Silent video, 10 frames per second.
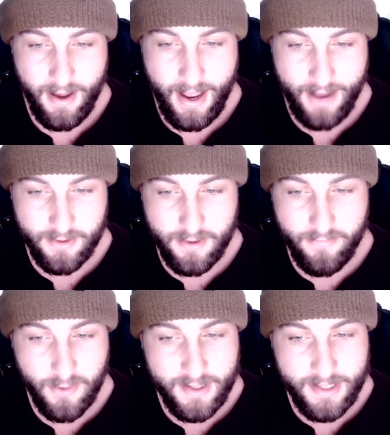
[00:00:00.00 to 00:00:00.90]
After the
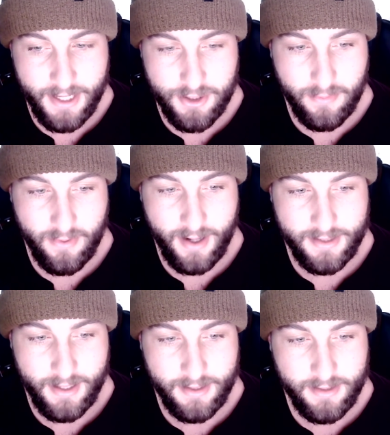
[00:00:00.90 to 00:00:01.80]
fermentation
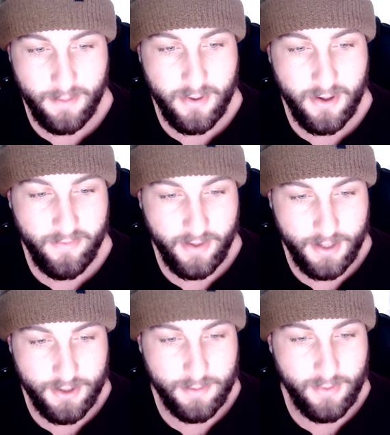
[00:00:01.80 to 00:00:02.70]
process, the
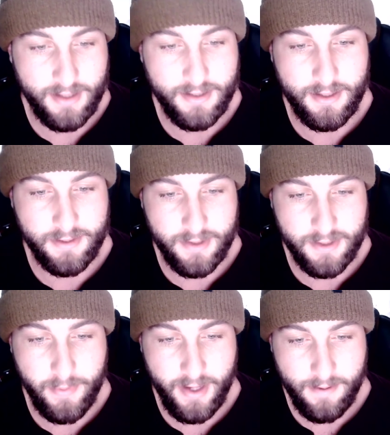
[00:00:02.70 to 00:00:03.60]
purification process must
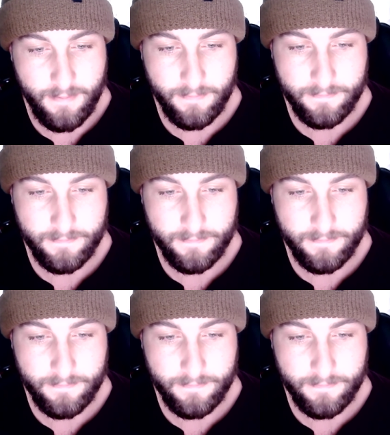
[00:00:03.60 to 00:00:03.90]
begin.